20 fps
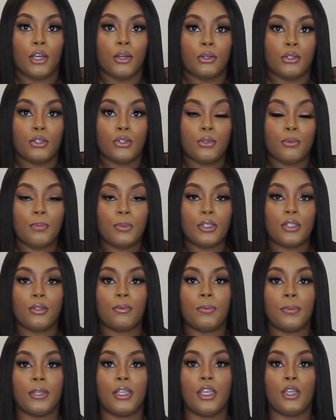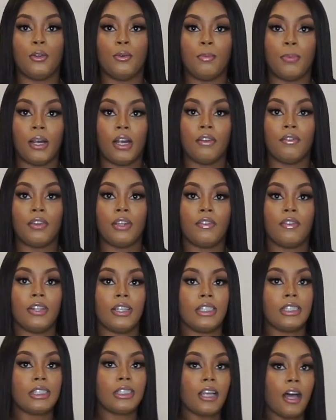super super cute perfect for
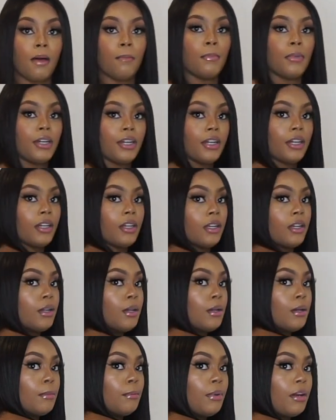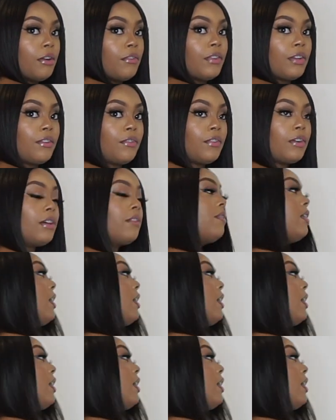the summer perfect for a